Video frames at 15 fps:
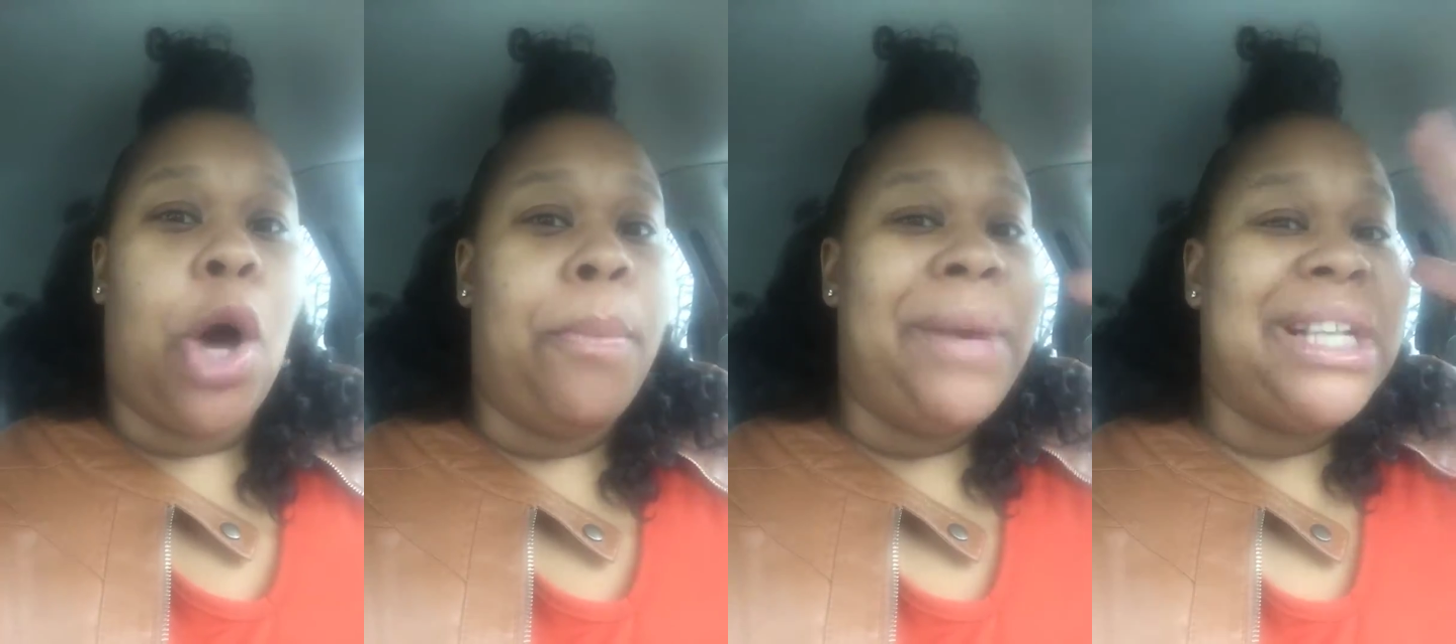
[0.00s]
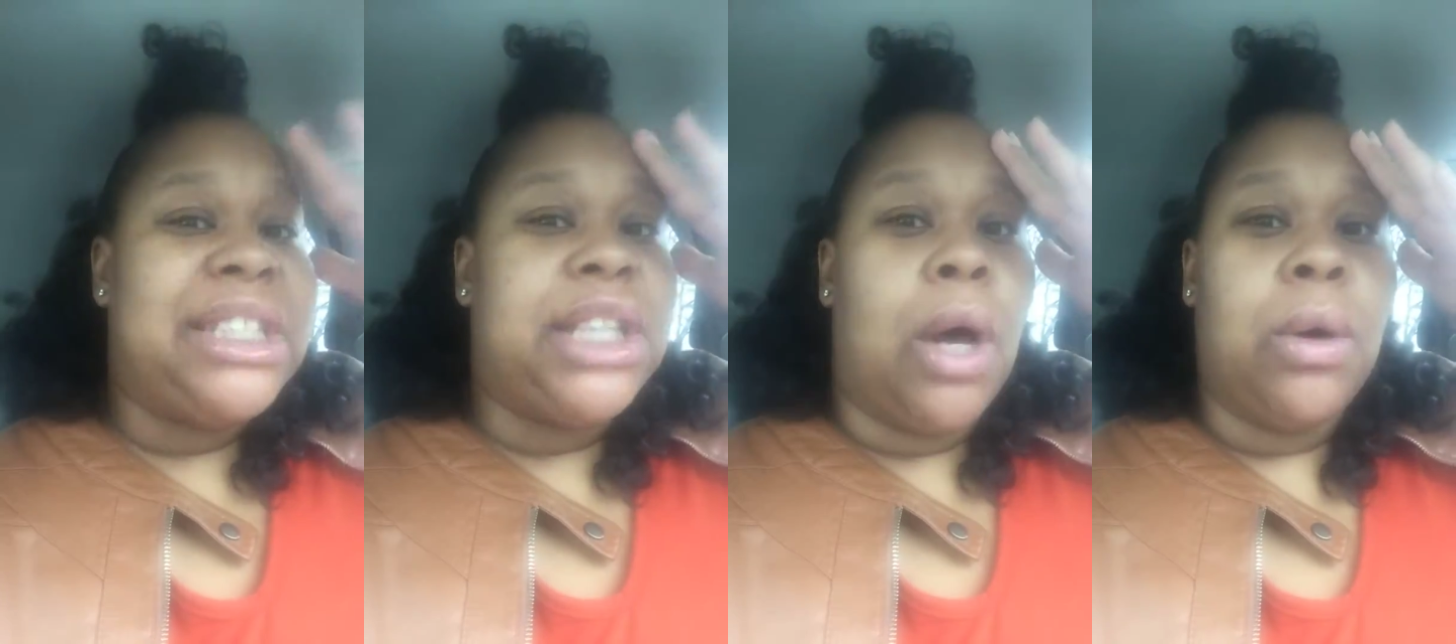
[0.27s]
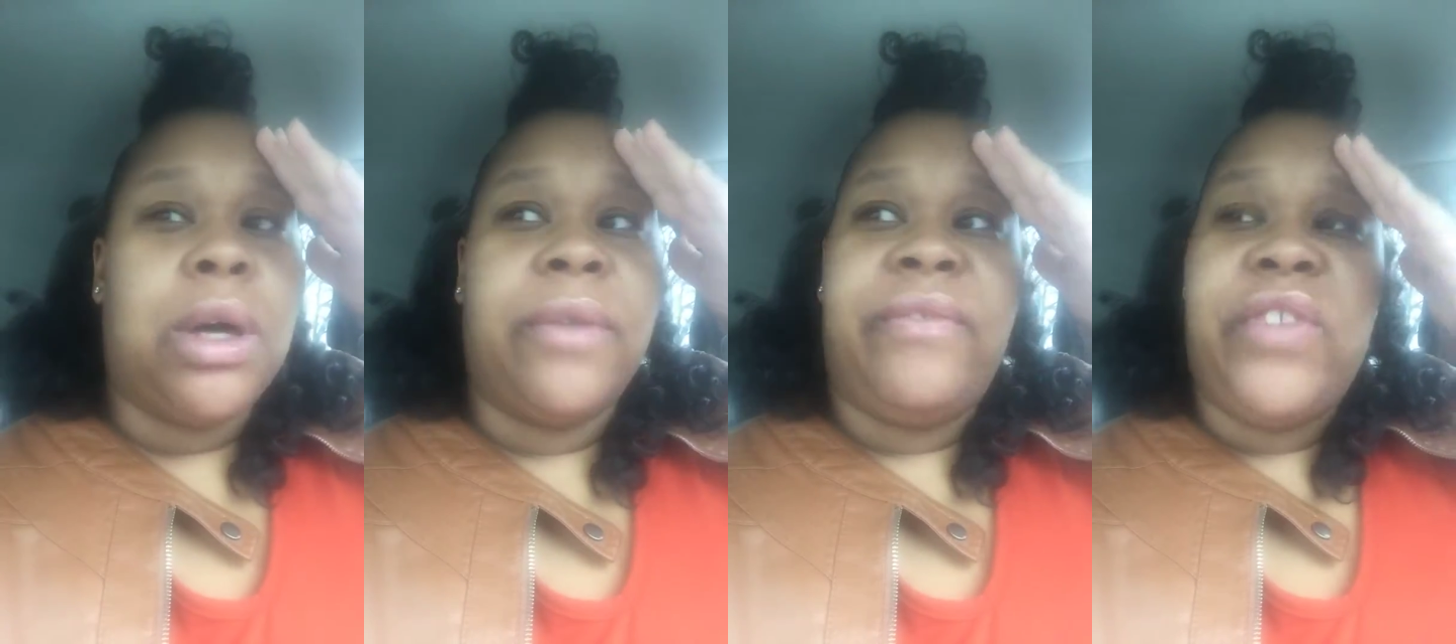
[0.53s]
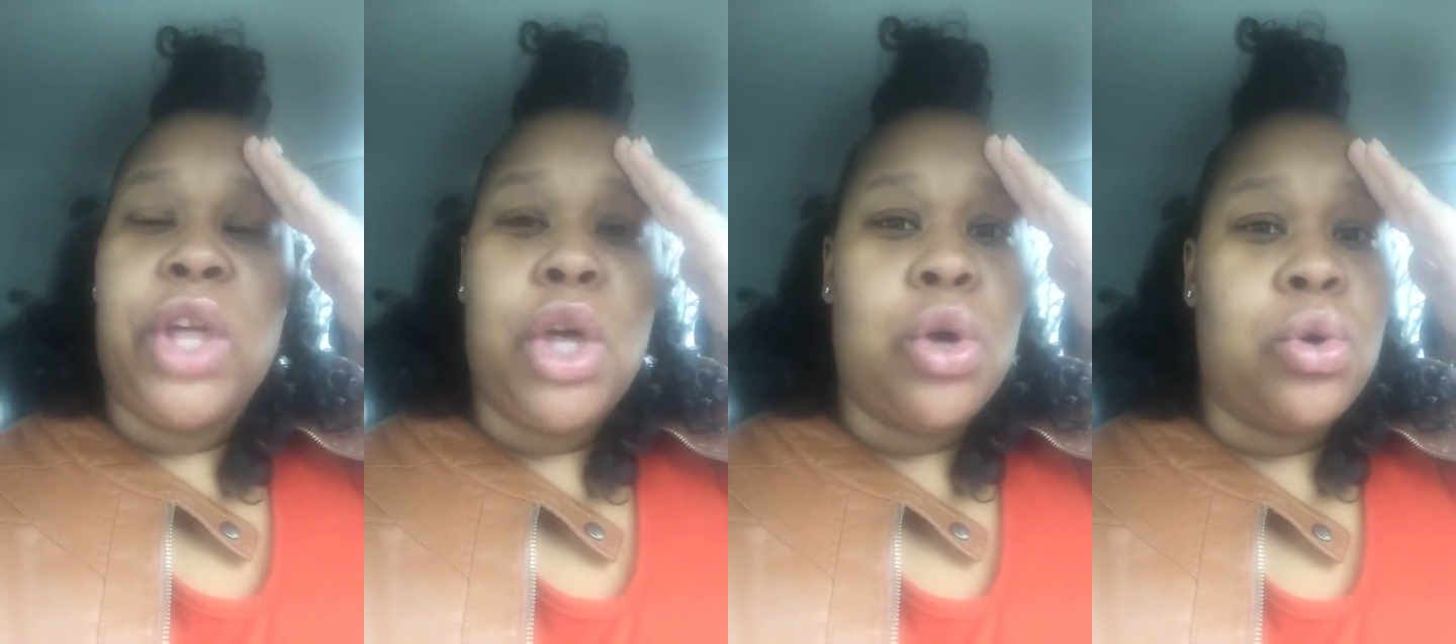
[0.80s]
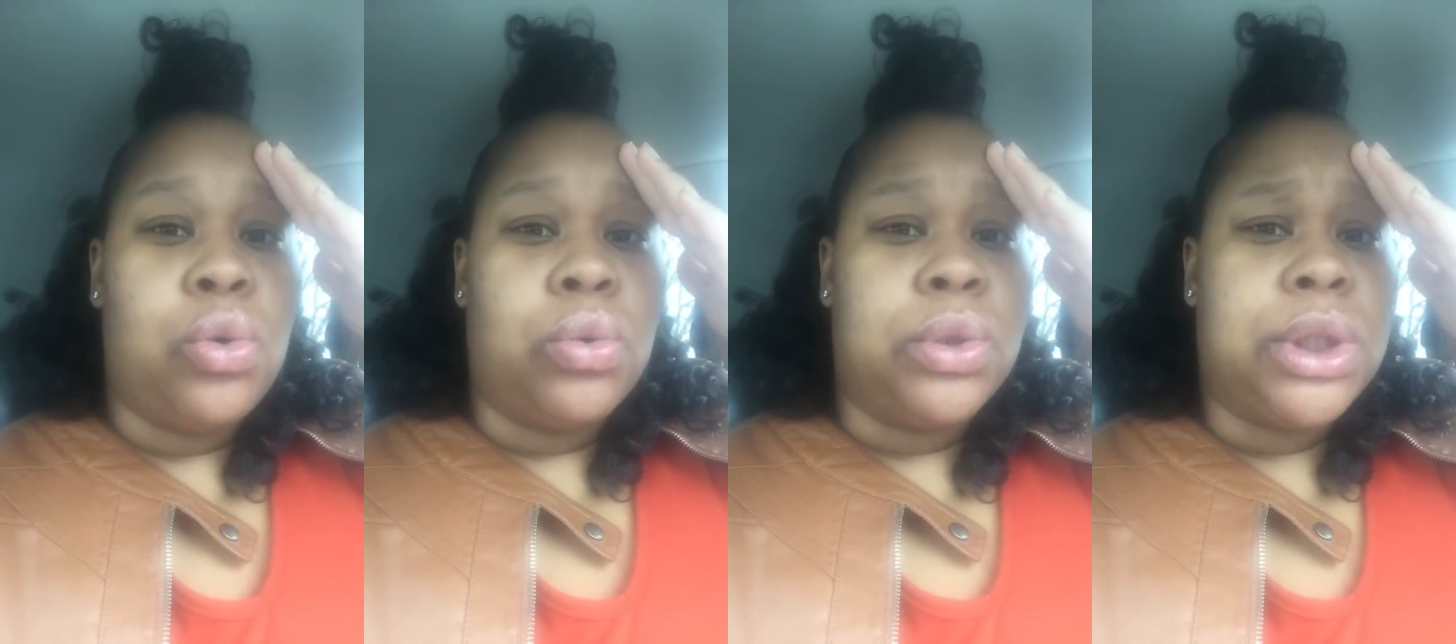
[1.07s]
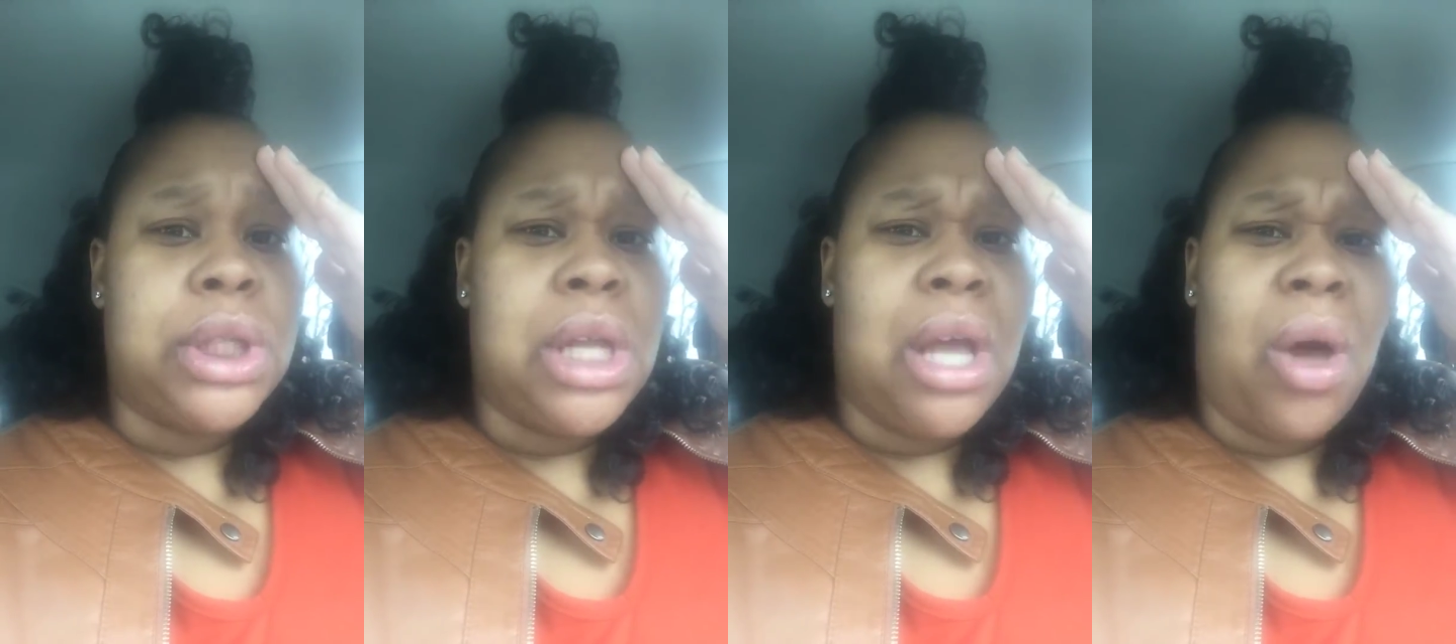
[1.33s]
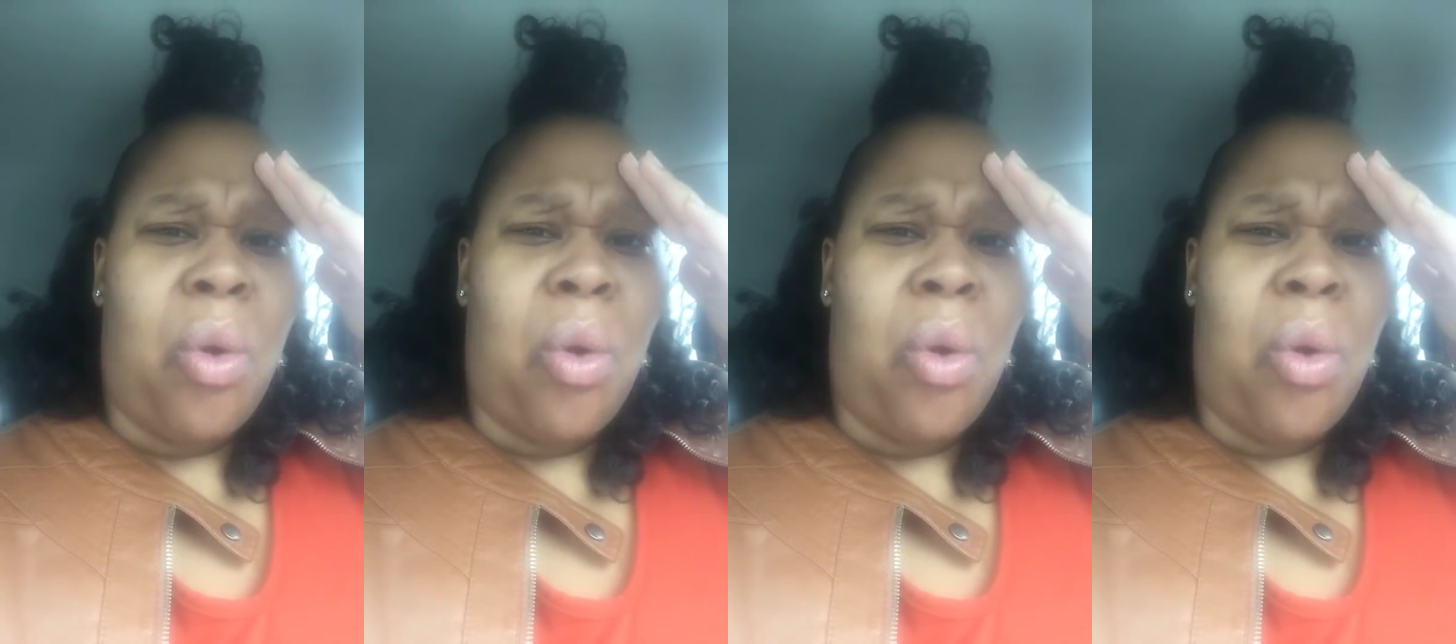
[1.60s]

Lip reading: going to be so confused.